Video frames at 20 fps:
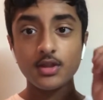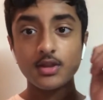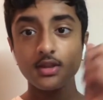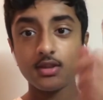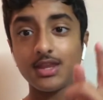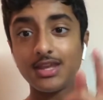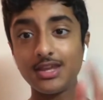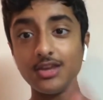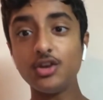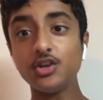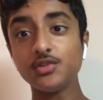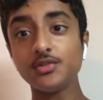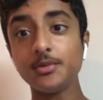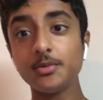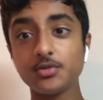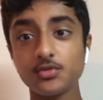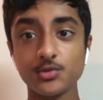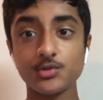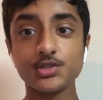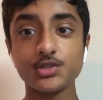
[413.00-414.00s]
Thank you guys so
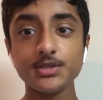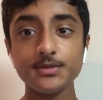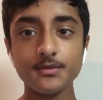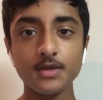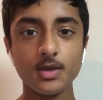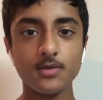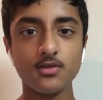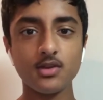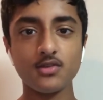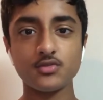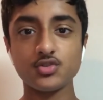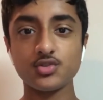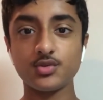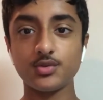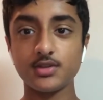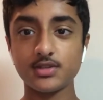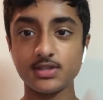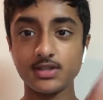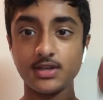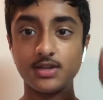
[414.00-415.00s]
much for watching. If you have enjoyed
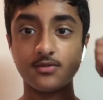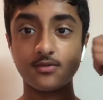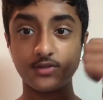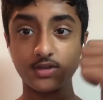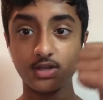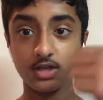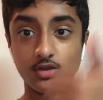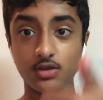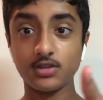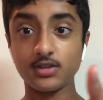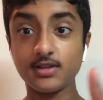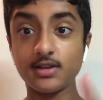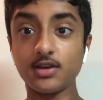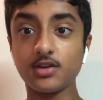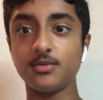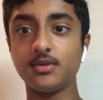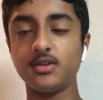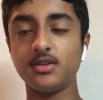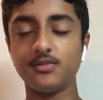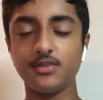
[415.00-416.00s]
this video, hit the
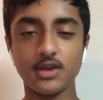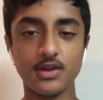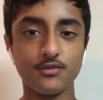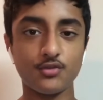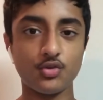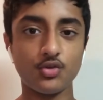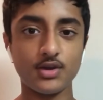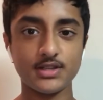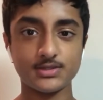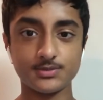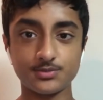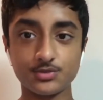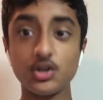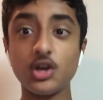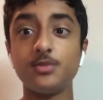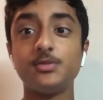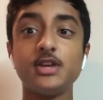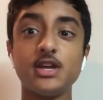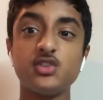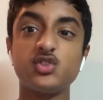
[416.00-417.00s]
like button if you haven't already.
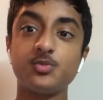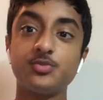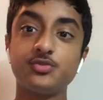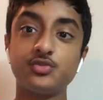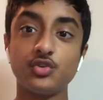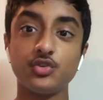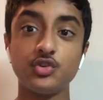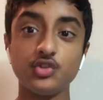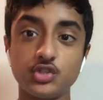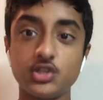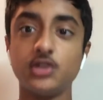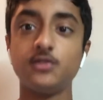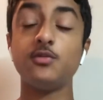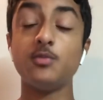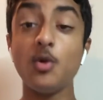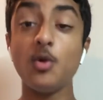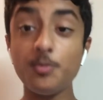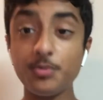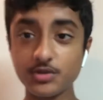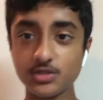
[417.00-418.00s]
Subscribe to the A-Shop YouTube channel for
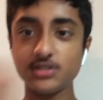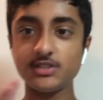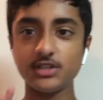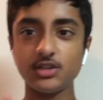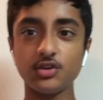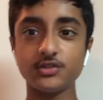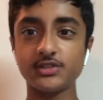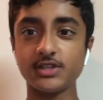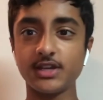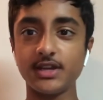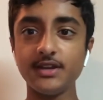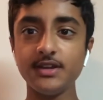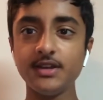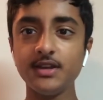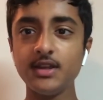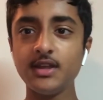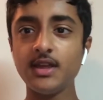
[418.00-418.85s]
more Bristol City content.